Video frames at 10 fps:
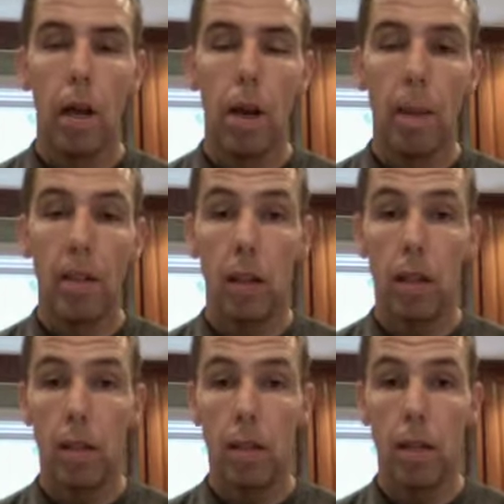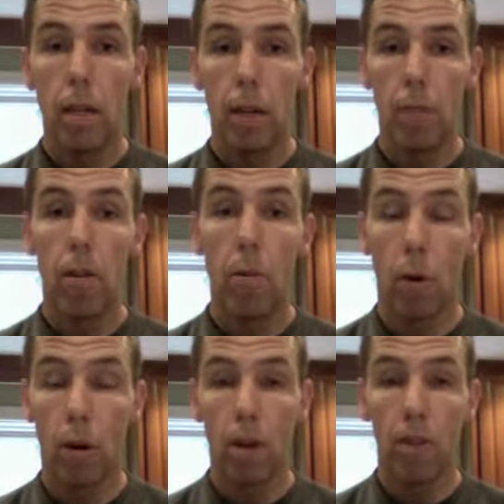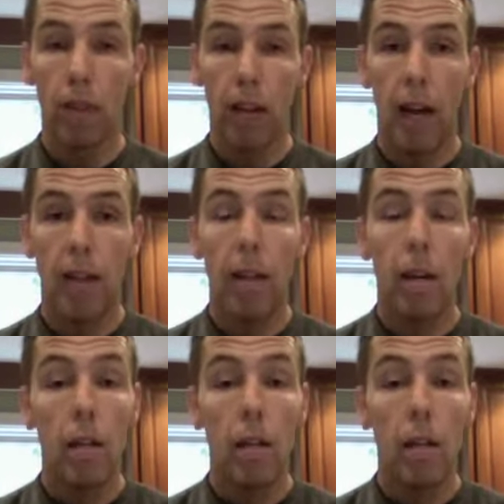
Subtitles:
based on the framework of the guide